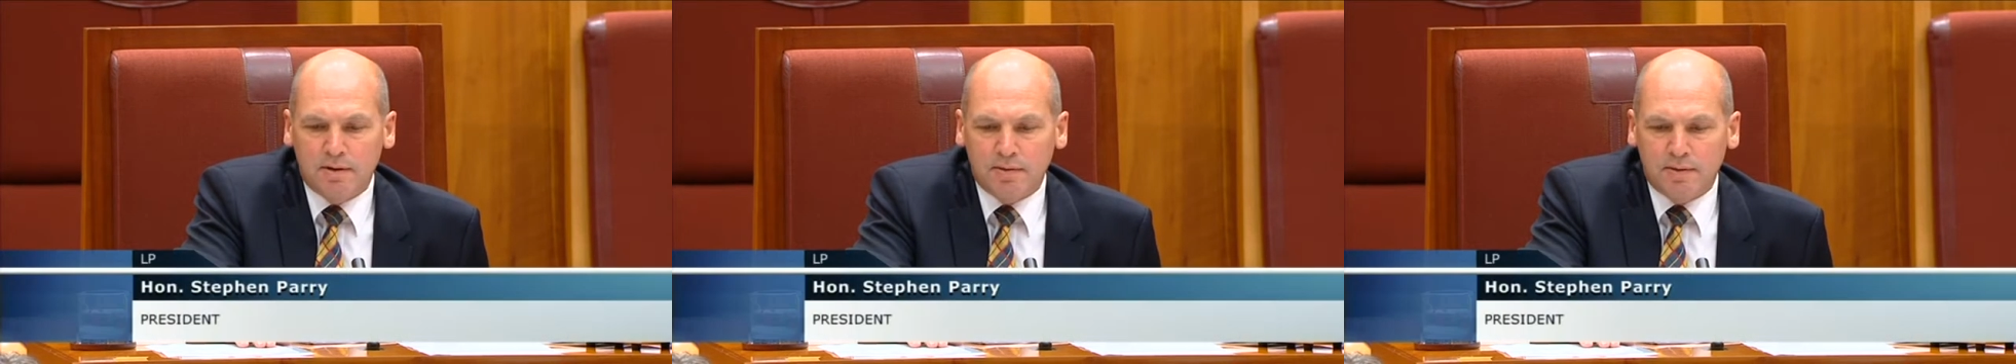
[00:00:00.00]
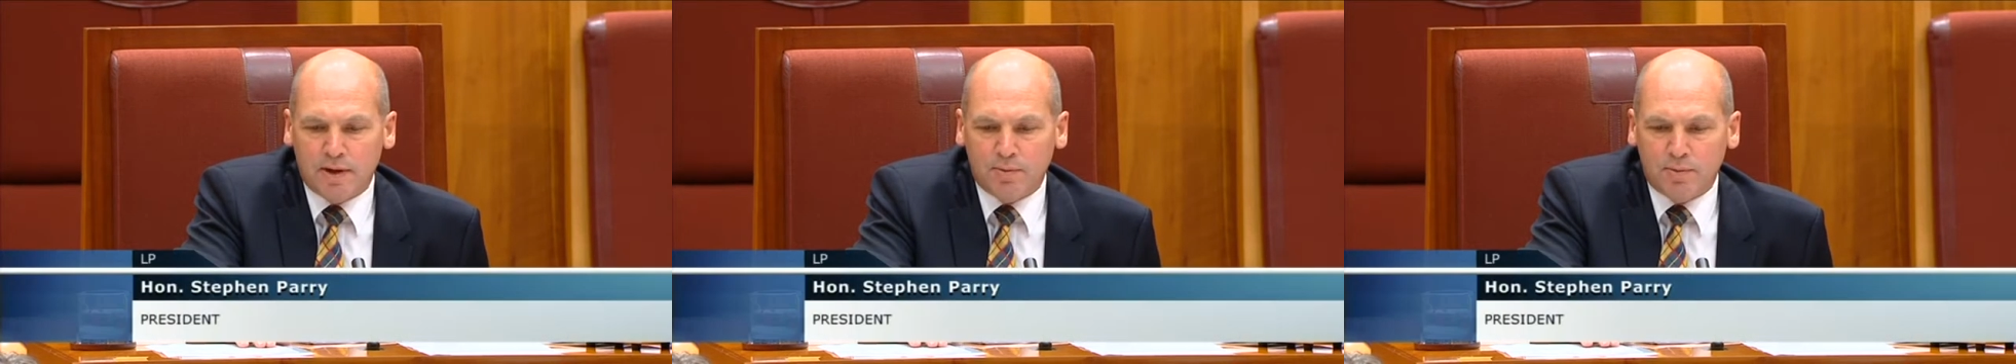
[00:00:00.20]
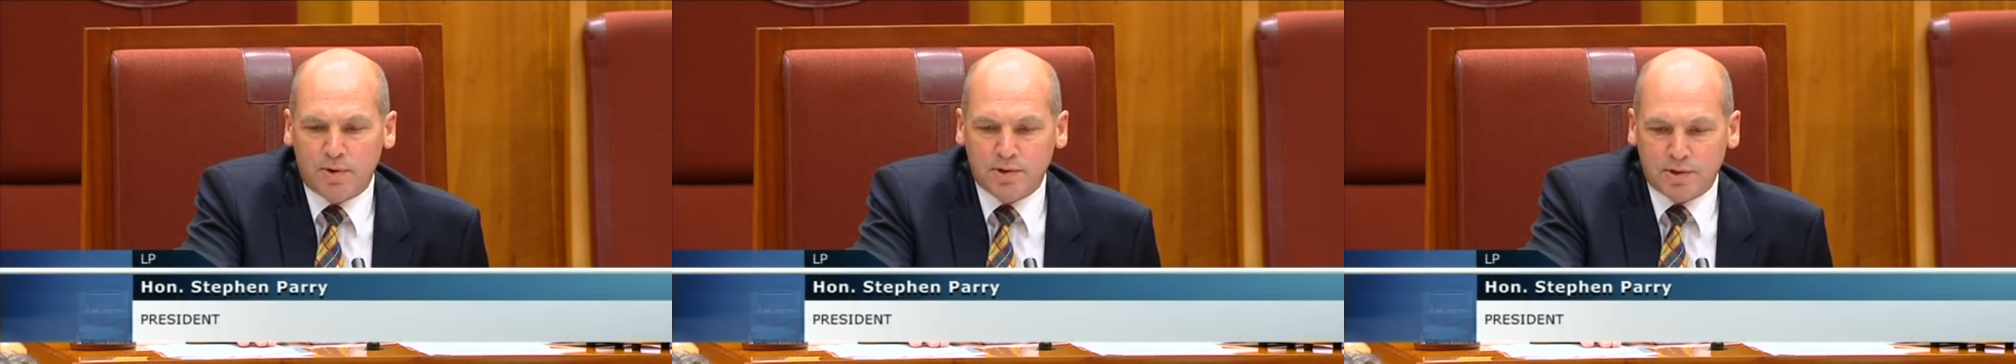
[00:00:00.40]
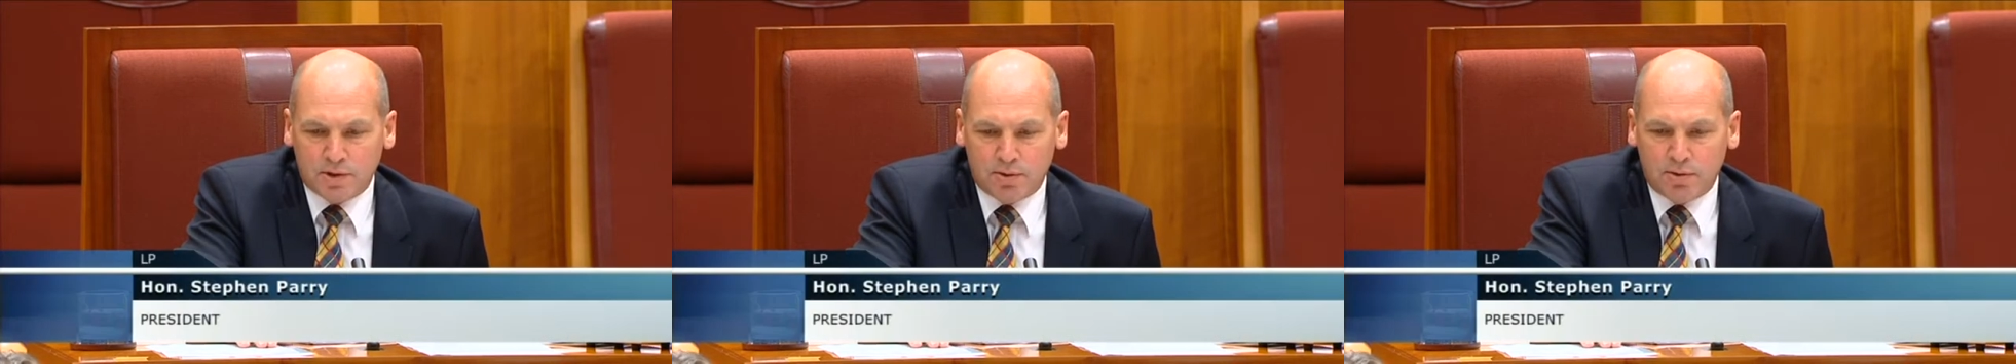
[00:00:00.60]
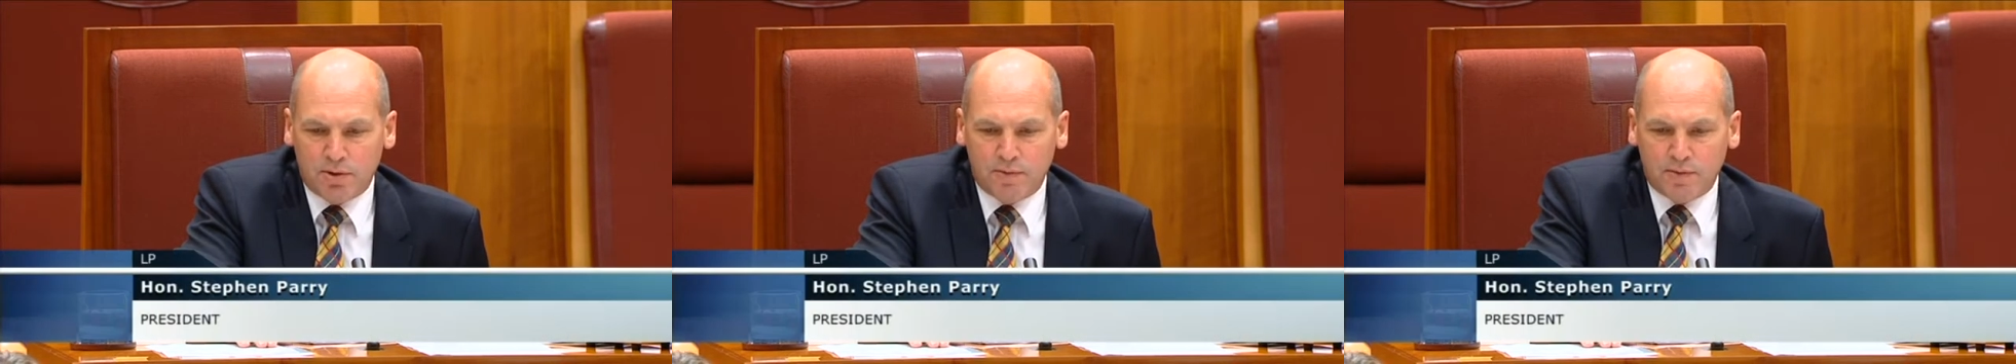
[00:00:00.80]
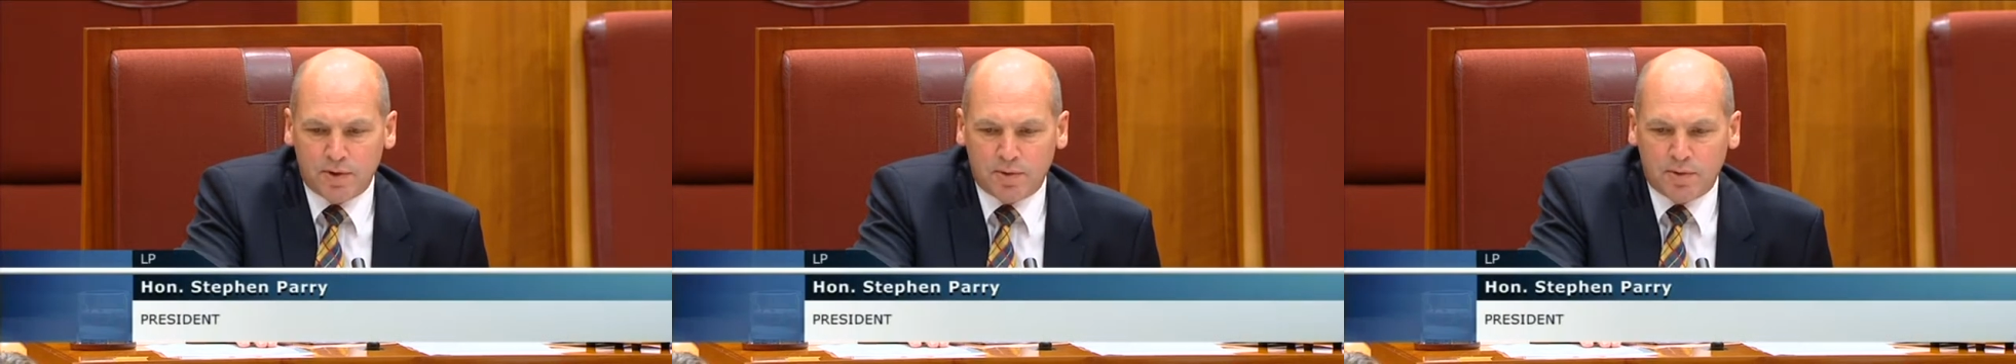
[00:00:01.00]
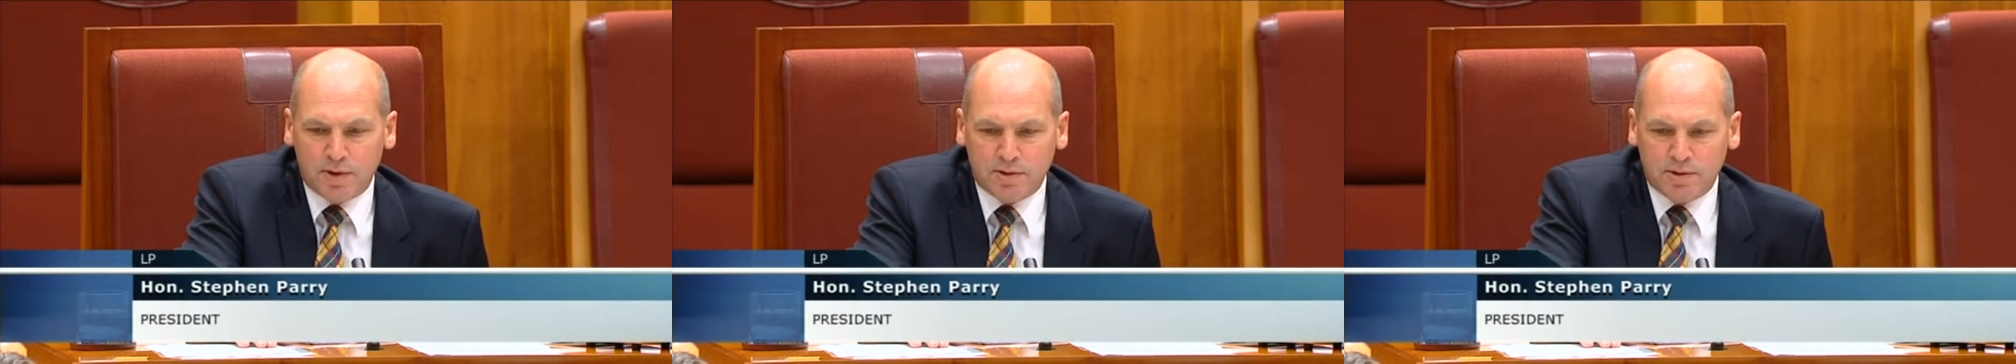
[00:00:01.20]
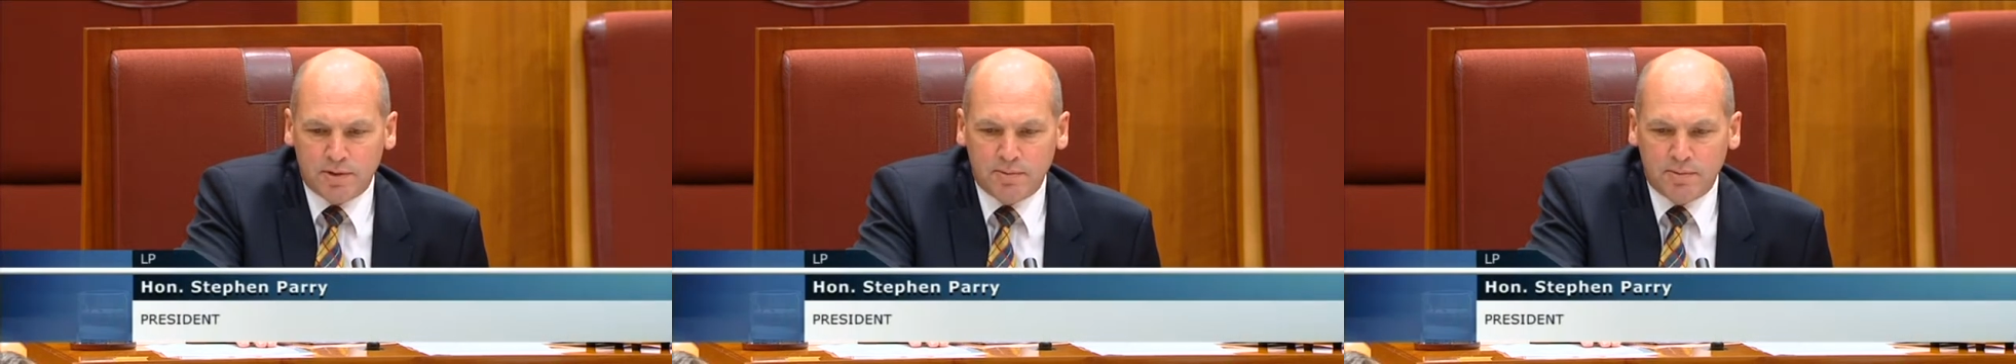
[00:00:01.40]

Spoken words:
That was the core of your question.